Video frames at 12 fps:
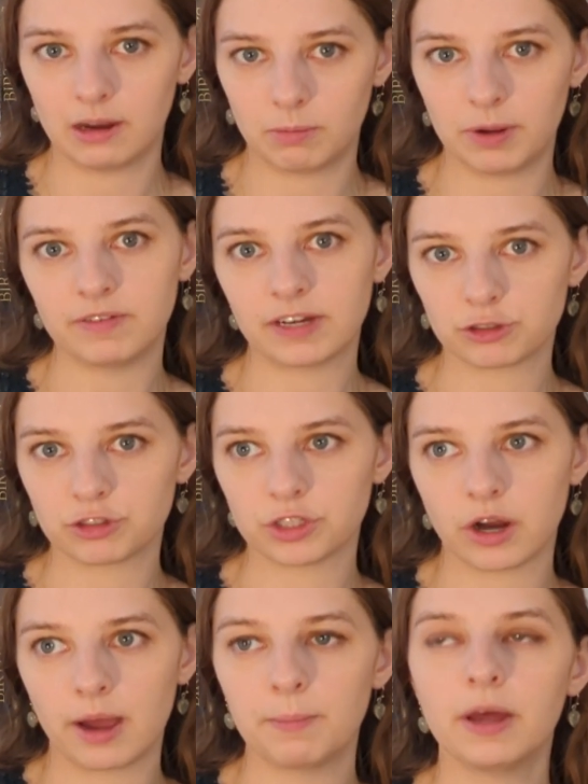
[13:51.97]
little bit of extra
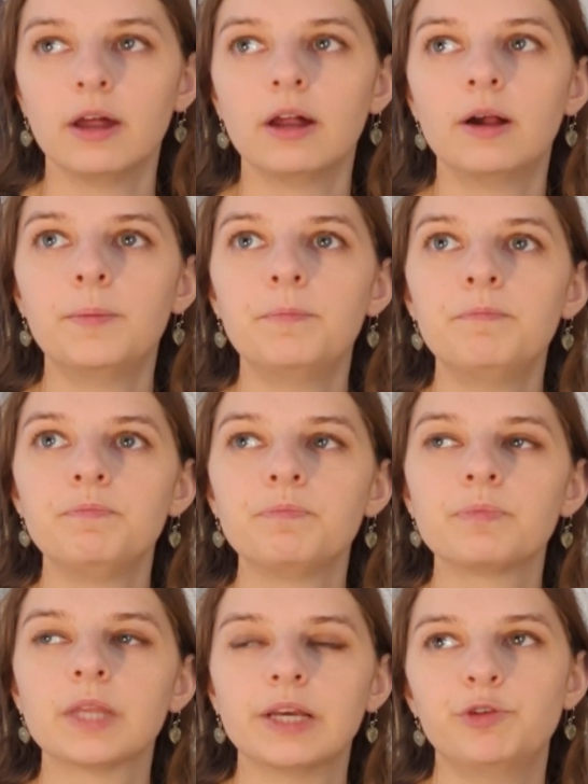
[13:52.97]
time.
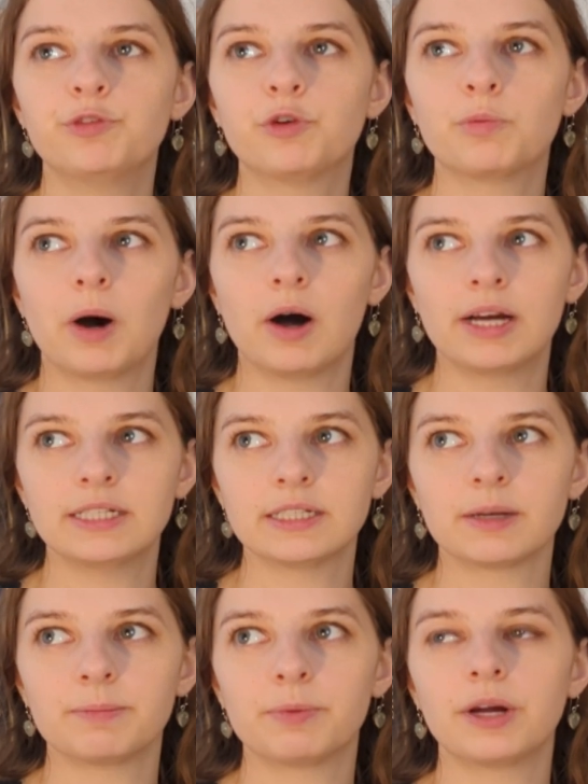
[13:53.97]
If you fall behind at
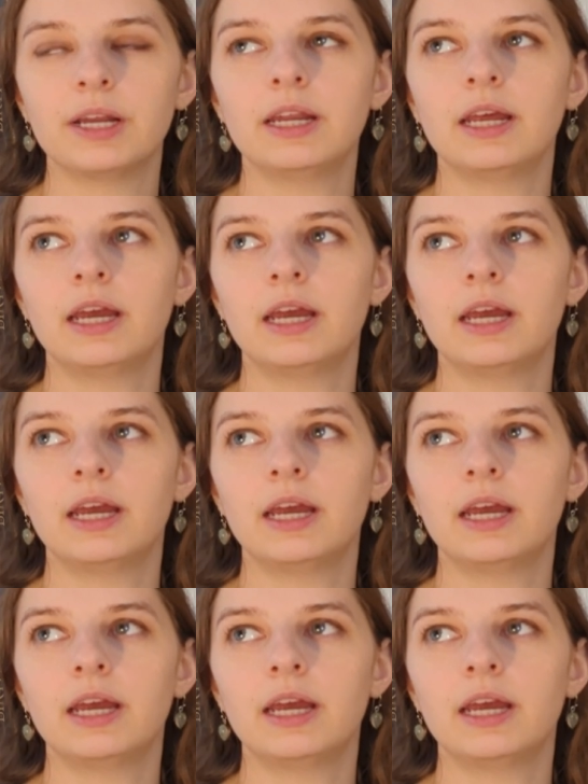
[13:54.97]
some point,